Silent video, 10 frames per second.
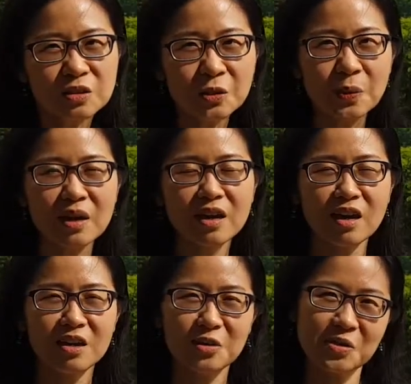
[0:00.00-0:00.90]
doing
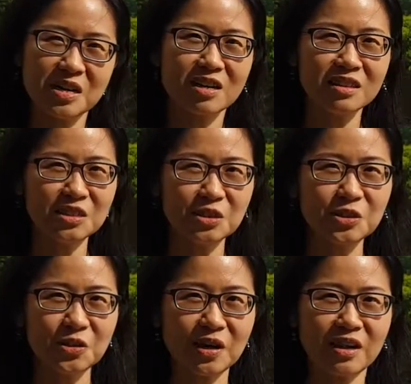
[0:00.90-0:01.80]
a yoga
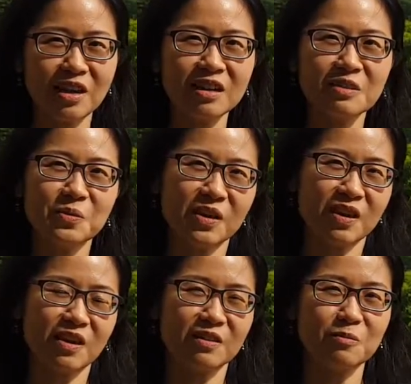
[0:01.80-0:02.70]
teachers training
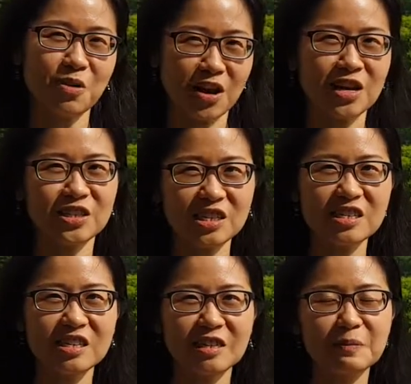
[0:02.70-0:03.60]
with Prakash
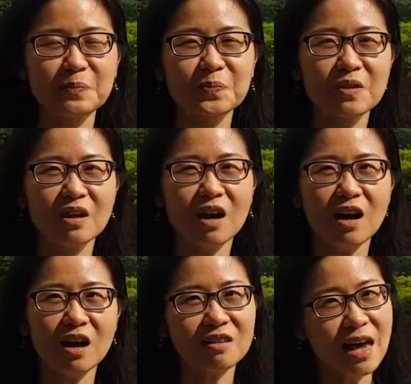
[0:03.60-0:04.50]
Ji.
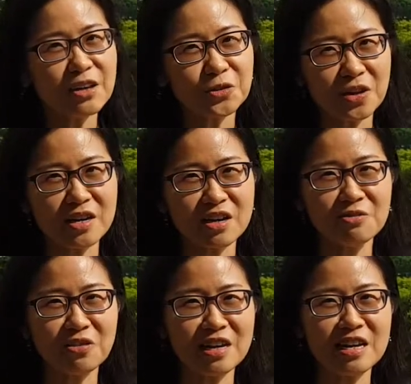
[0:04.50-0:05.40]
Uh, that
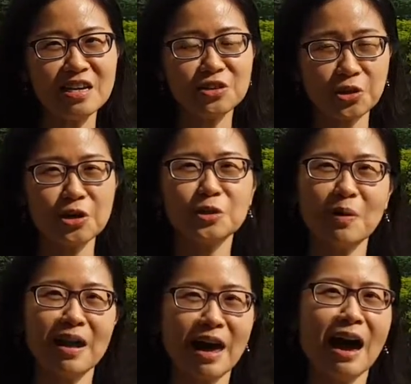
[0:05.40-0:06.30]
training really
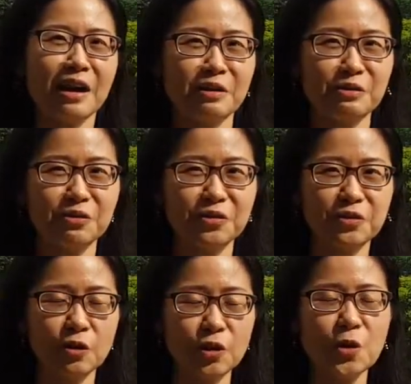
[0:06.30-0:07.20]
changed my life.
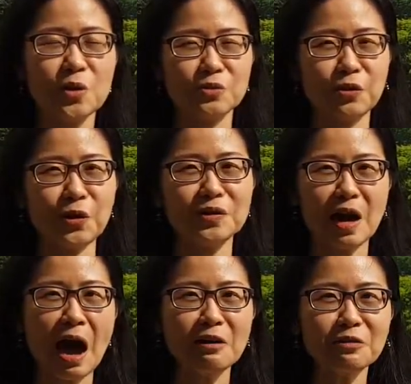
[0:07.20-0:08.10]
Although it was very
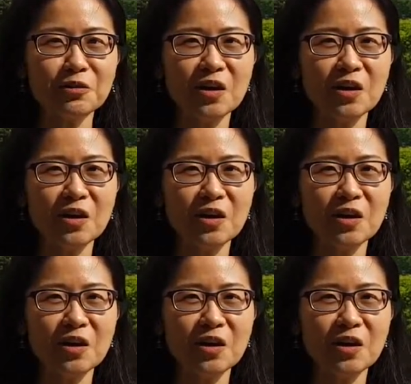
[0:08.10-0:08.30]
tough,